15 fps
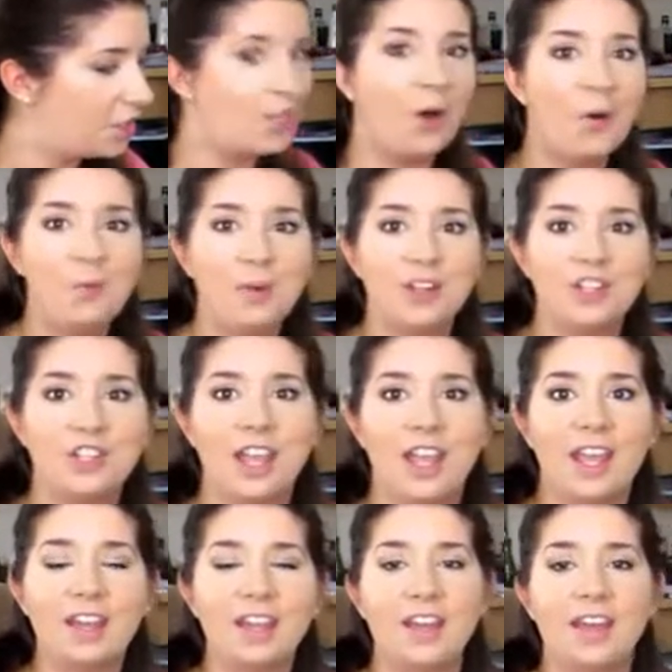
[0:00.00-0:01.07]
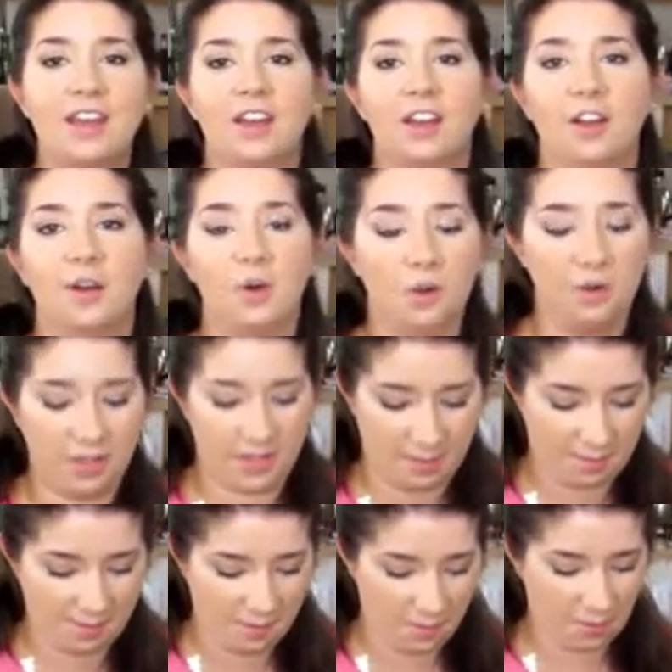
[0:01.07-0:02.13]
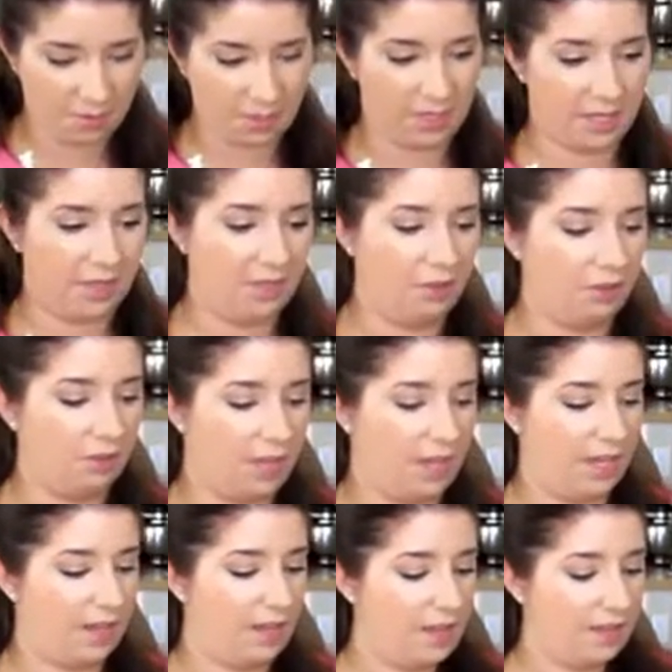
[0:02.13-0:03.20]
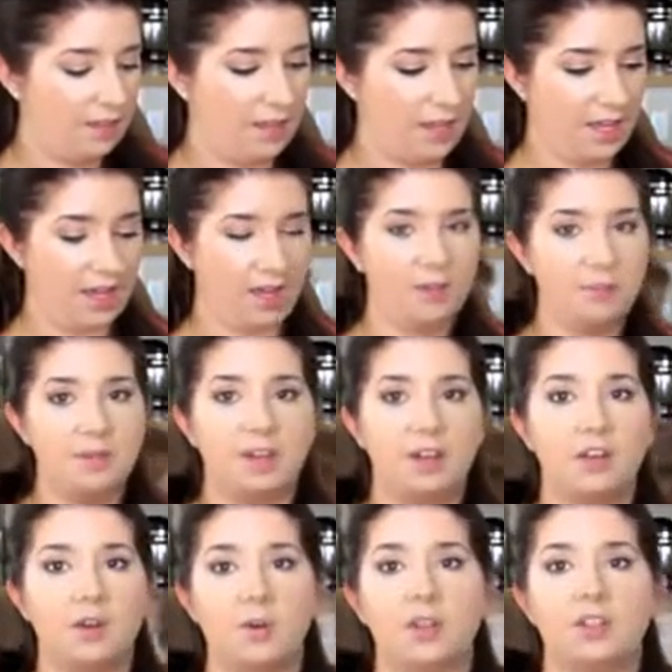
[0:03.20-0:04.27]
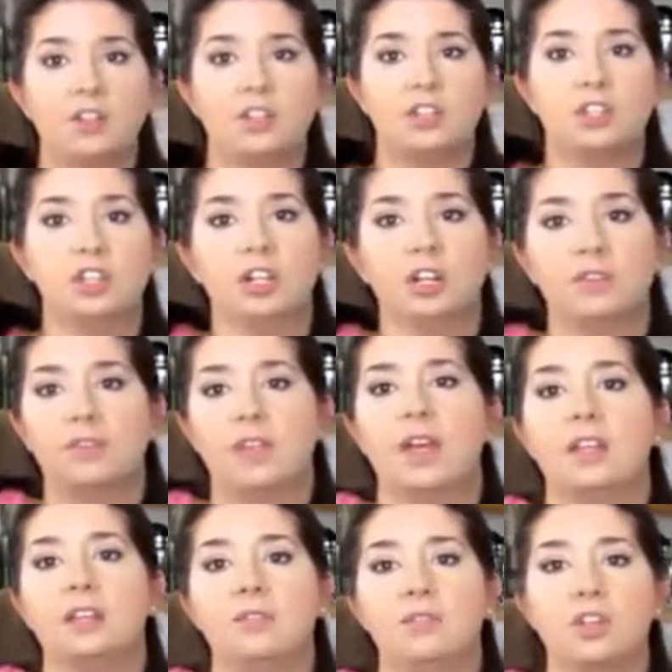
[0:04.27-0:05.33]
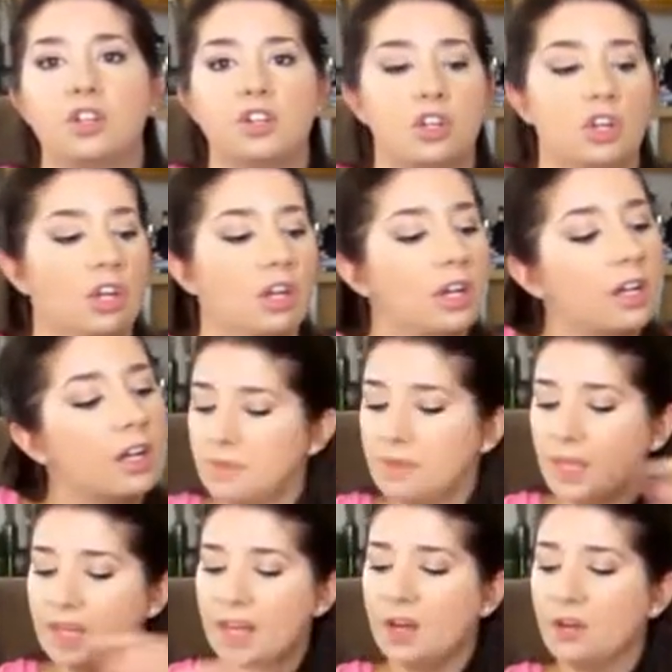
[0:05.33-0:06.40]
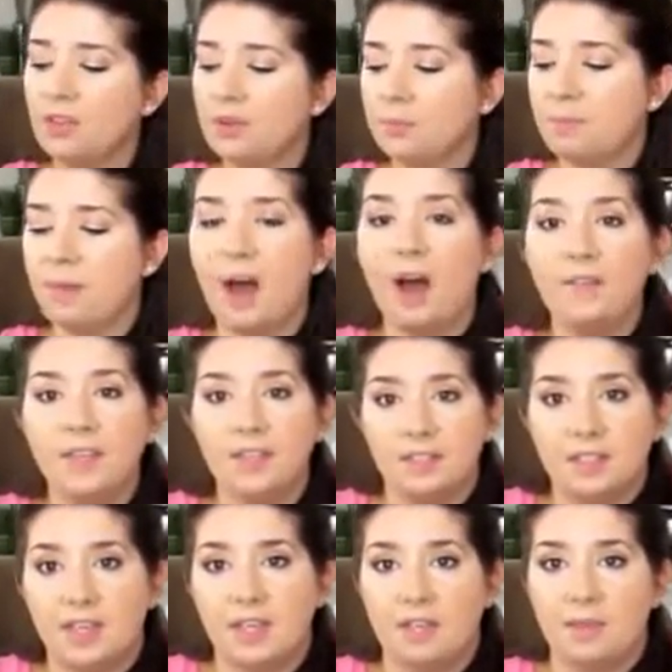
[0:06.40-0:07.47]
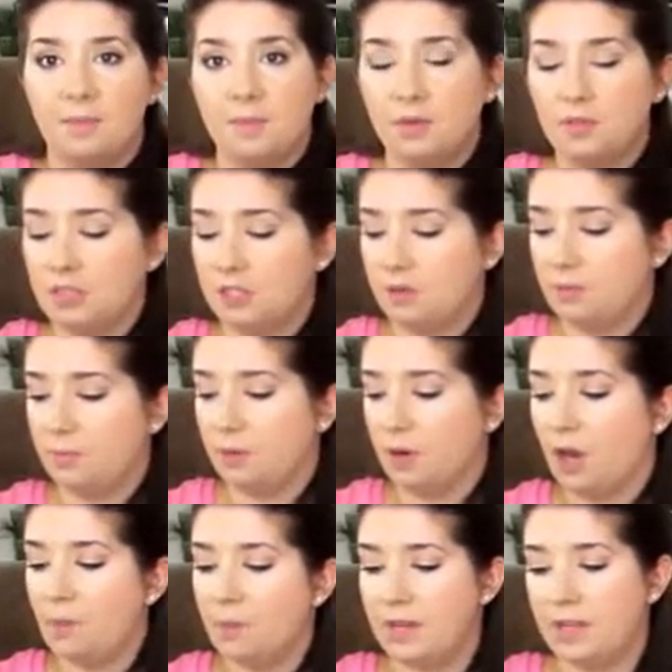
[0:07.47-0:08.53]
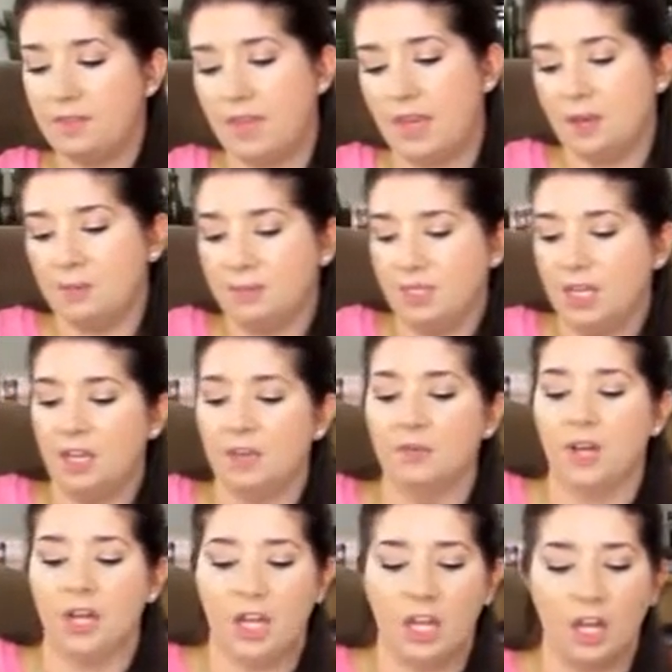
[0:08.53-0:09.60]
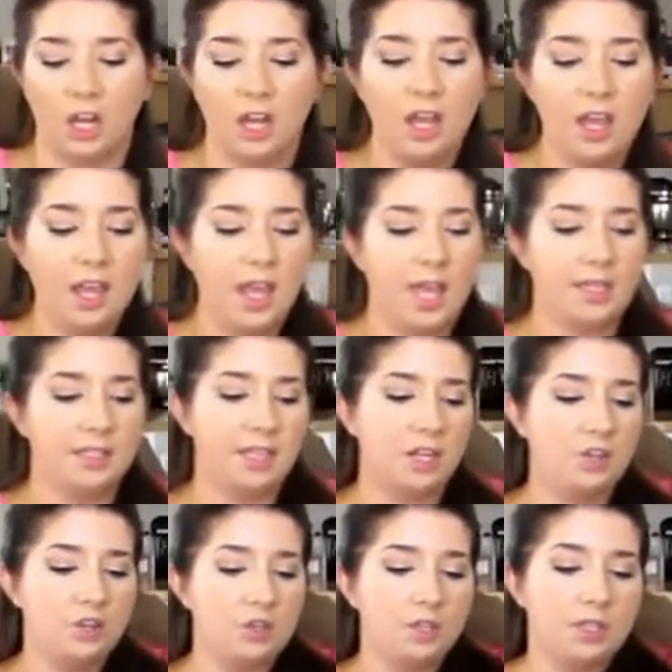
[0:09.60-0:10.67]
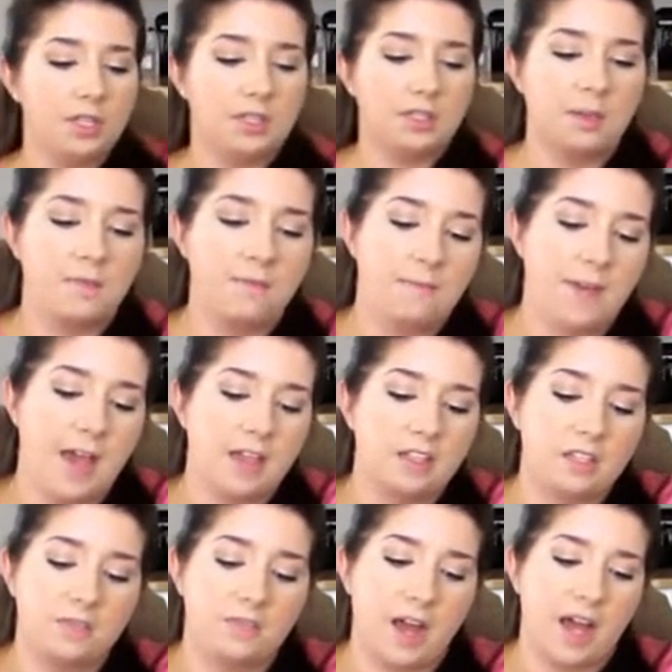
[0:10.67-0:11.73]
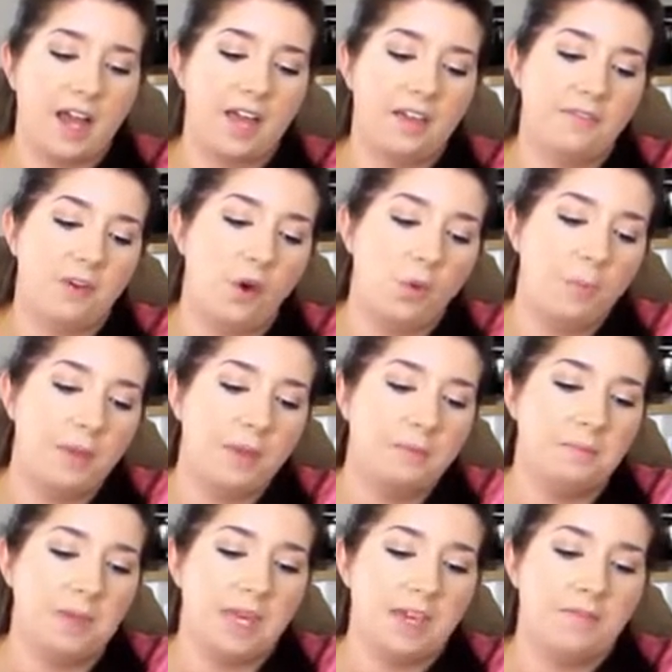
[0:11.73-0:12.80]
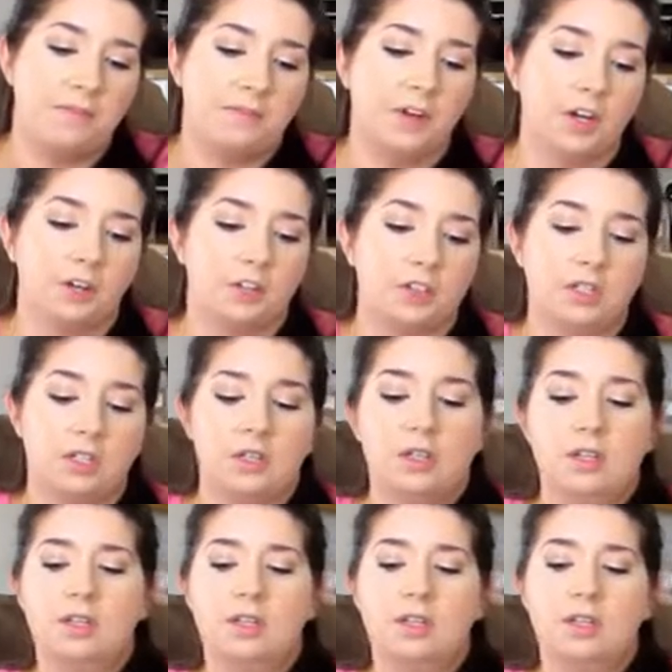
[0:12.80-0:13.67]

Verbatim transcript: so much in here. Holy moly, literally. Like, I'm not going to starve, that's for sure. Now, the, obviously, the most prominent thing I'm seeing right here is the Nutrisystem Fast 5 Open Me First. So,